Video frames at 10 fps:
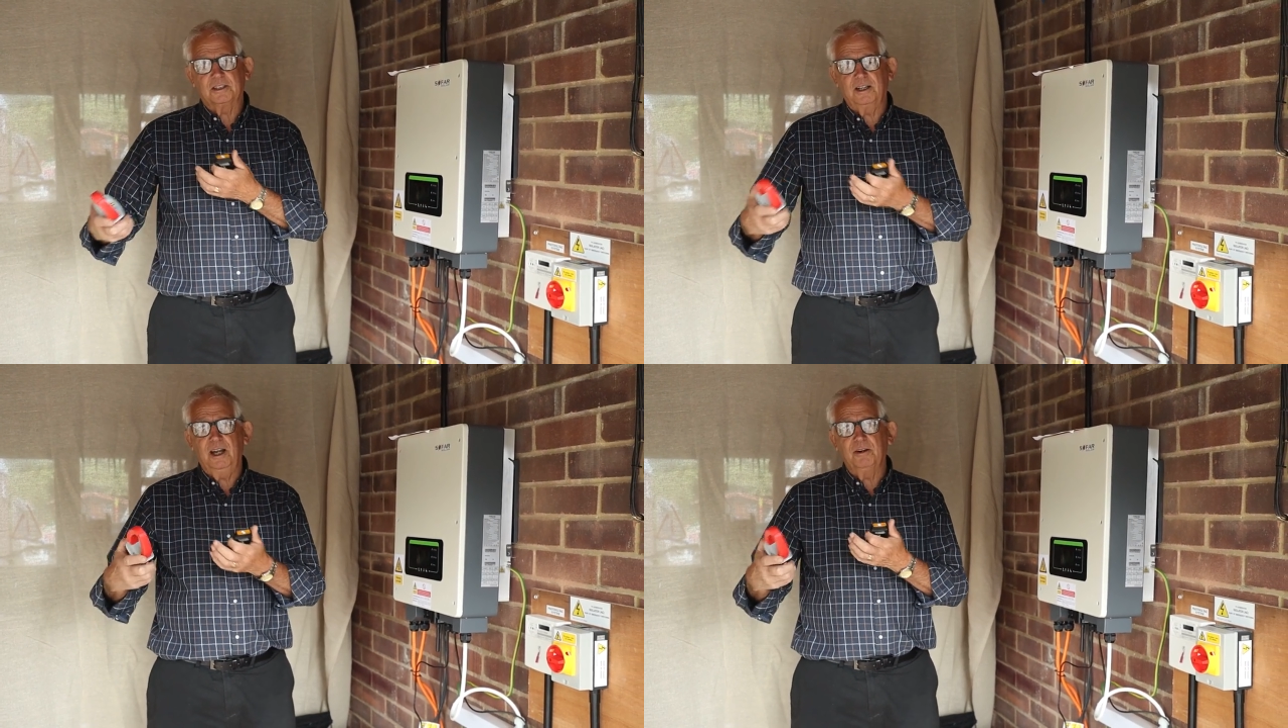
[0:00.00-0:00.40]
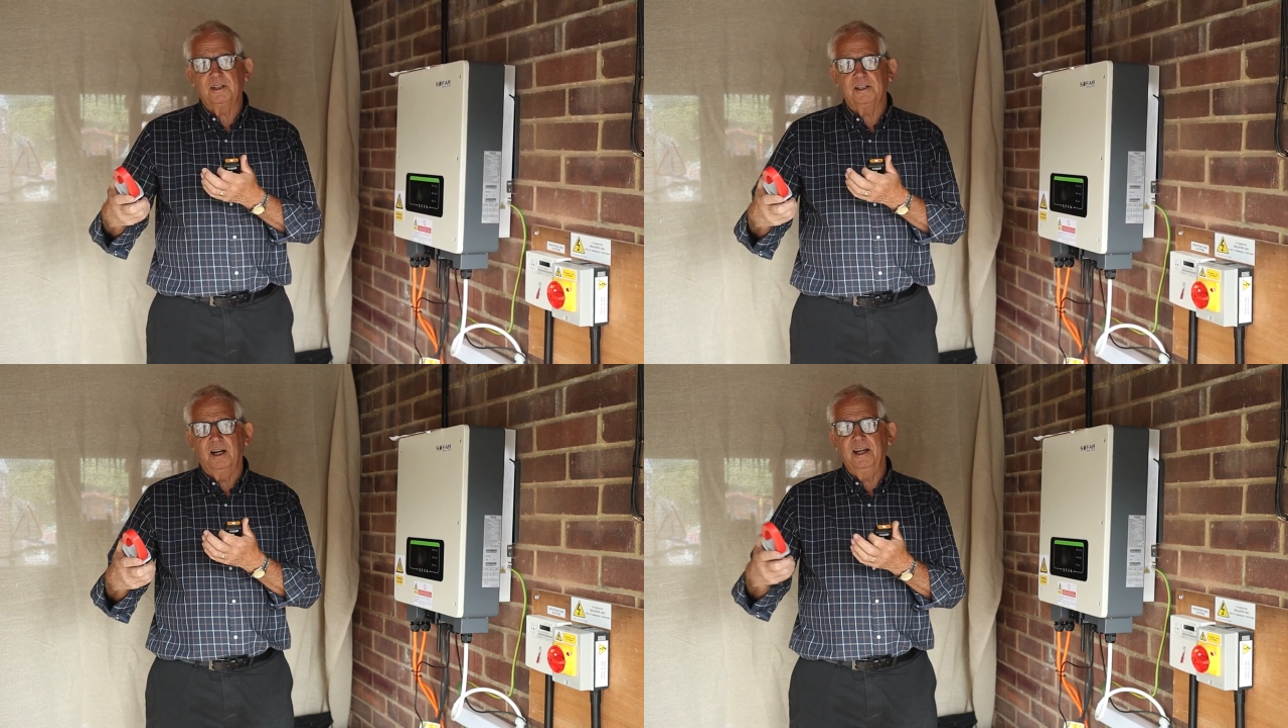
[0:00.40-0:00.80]

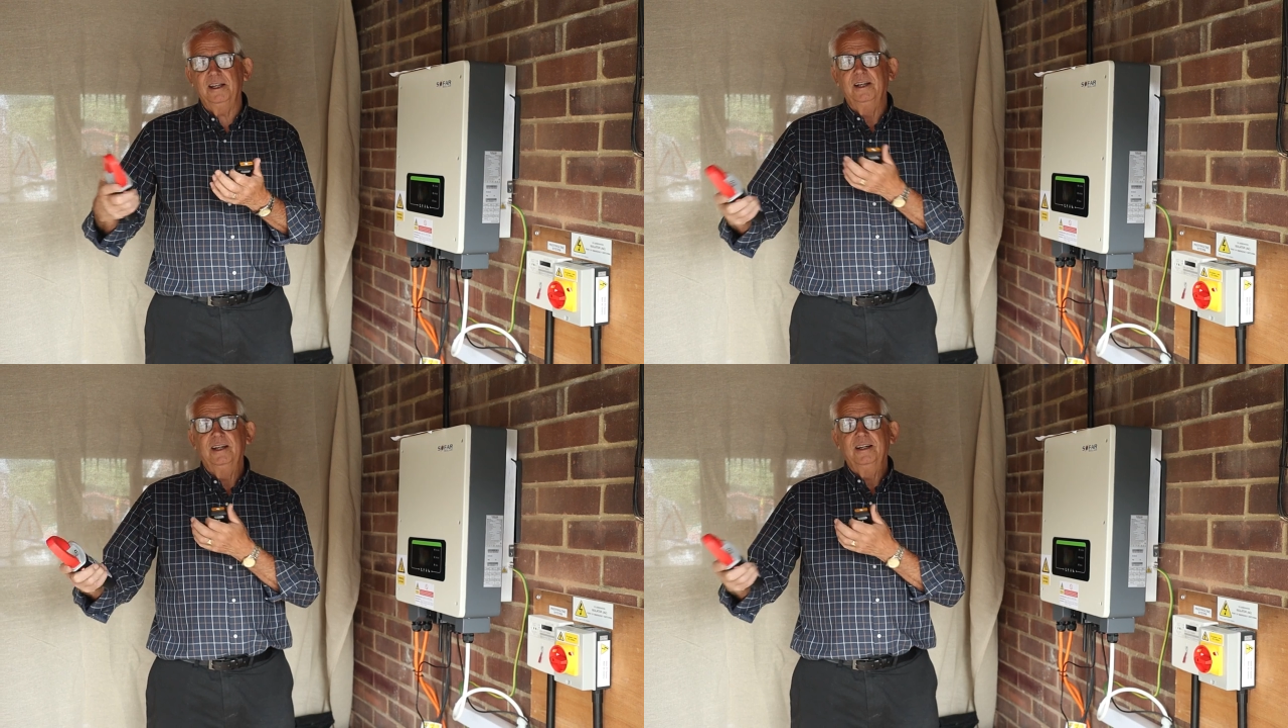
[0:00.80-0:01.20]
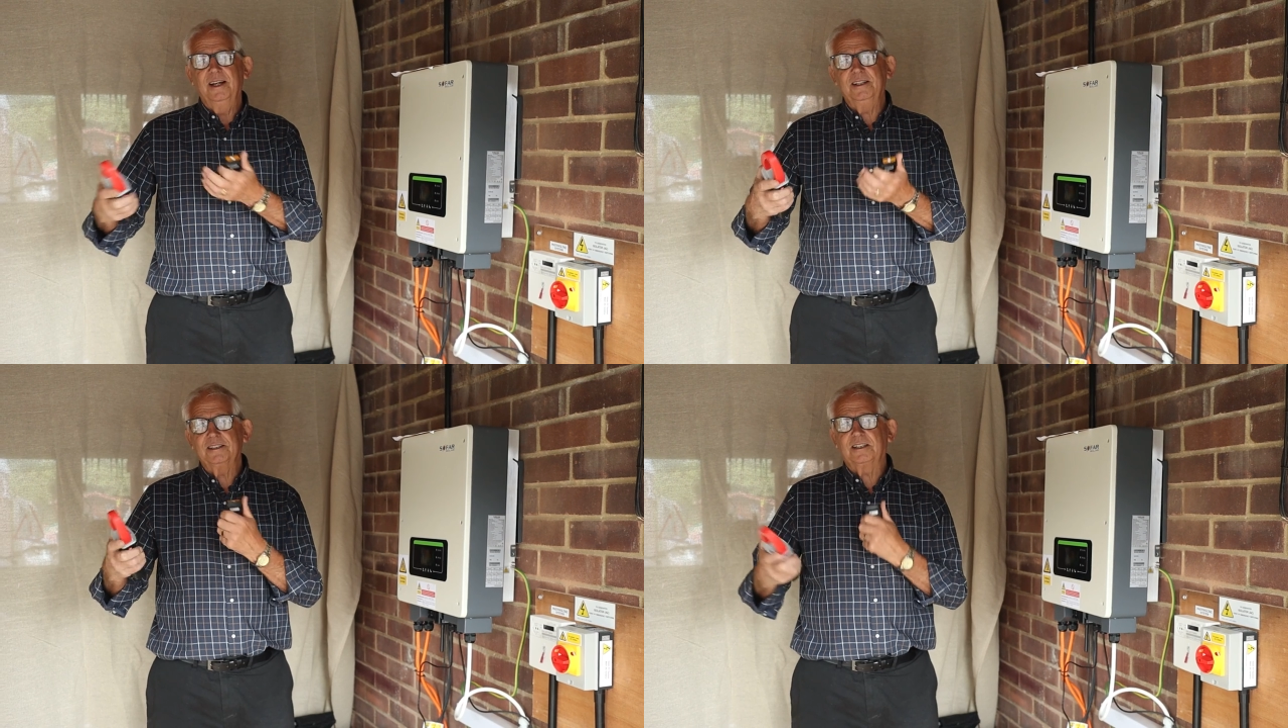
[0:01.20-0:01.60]
cloudy day
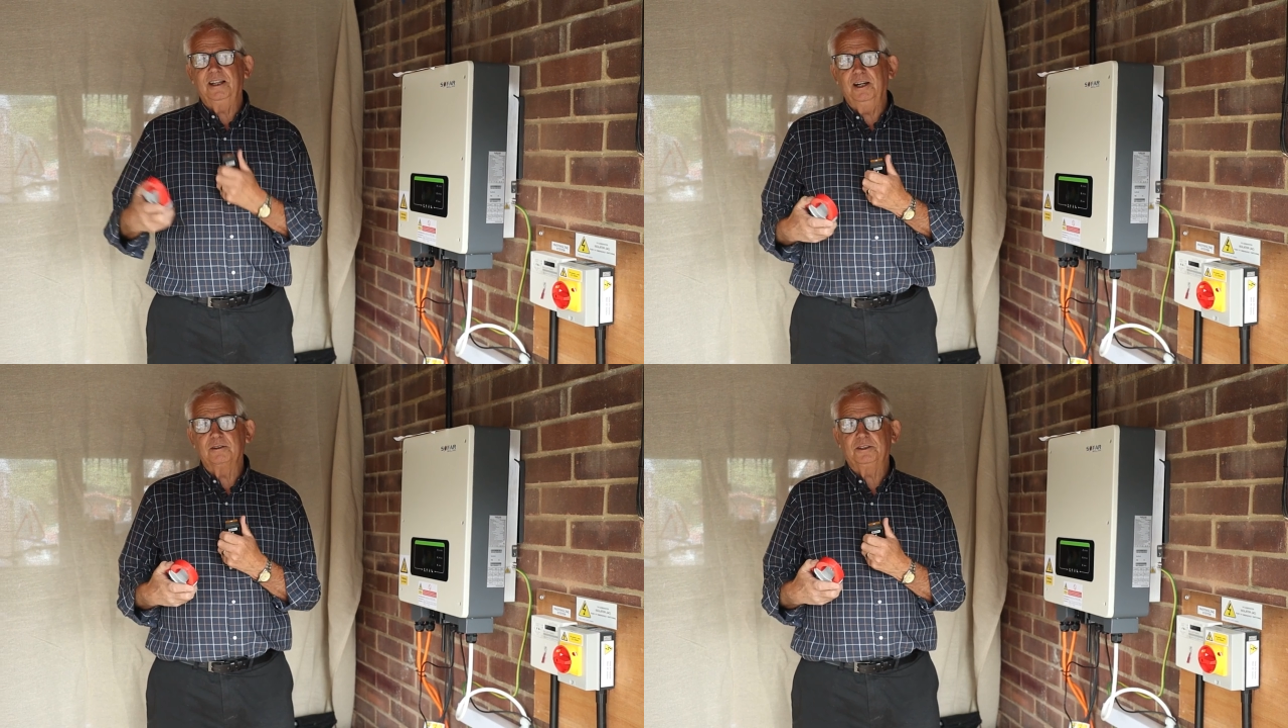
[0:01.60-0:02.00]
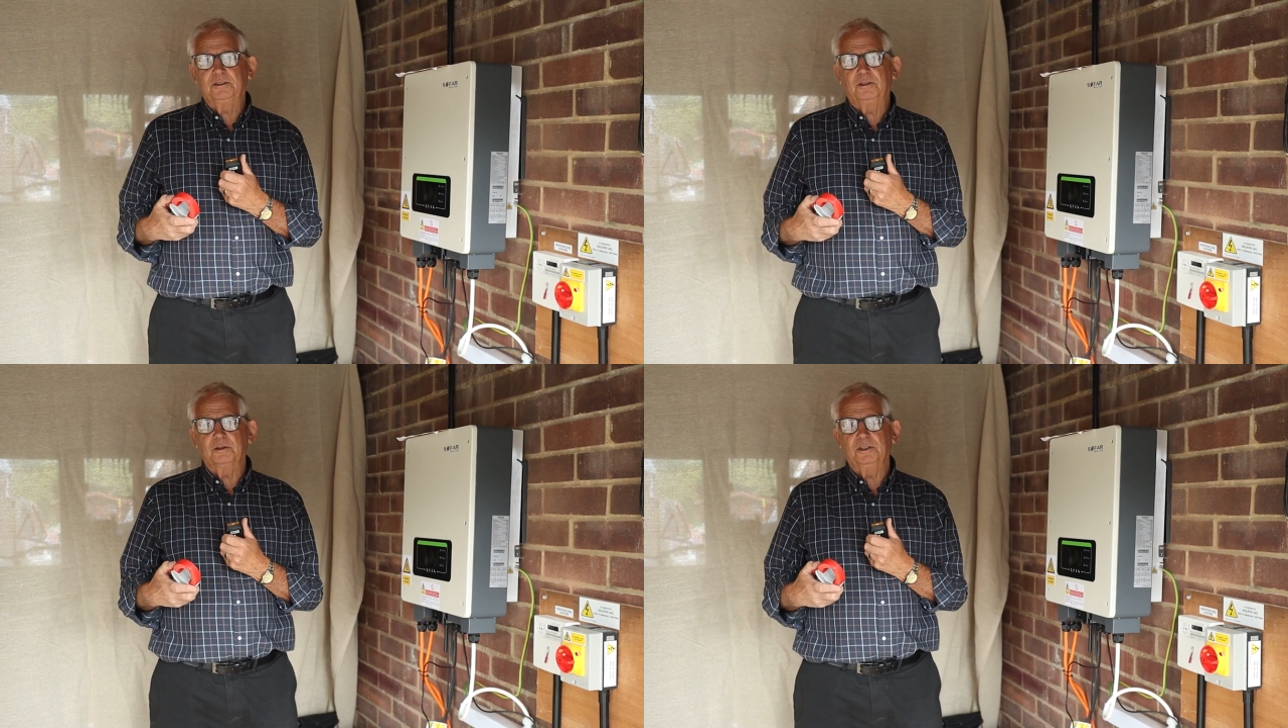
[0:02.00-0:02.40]
and there's cloud
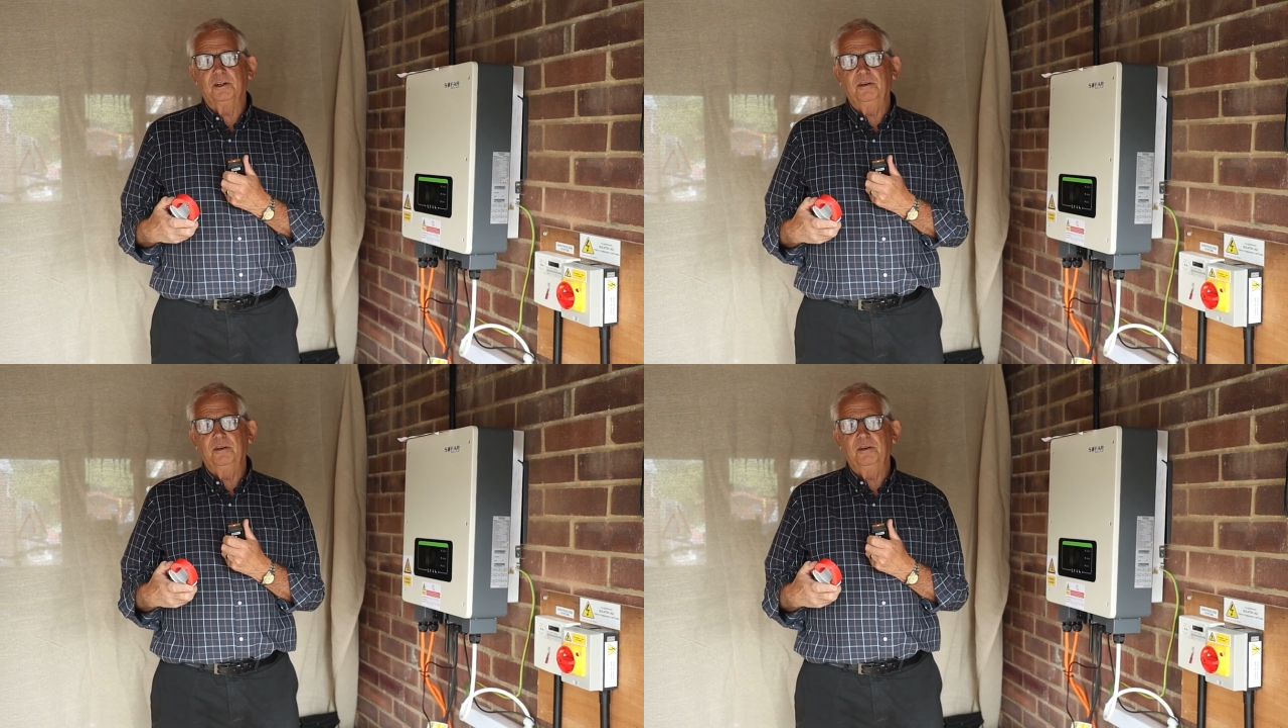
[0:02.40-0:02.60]
dodging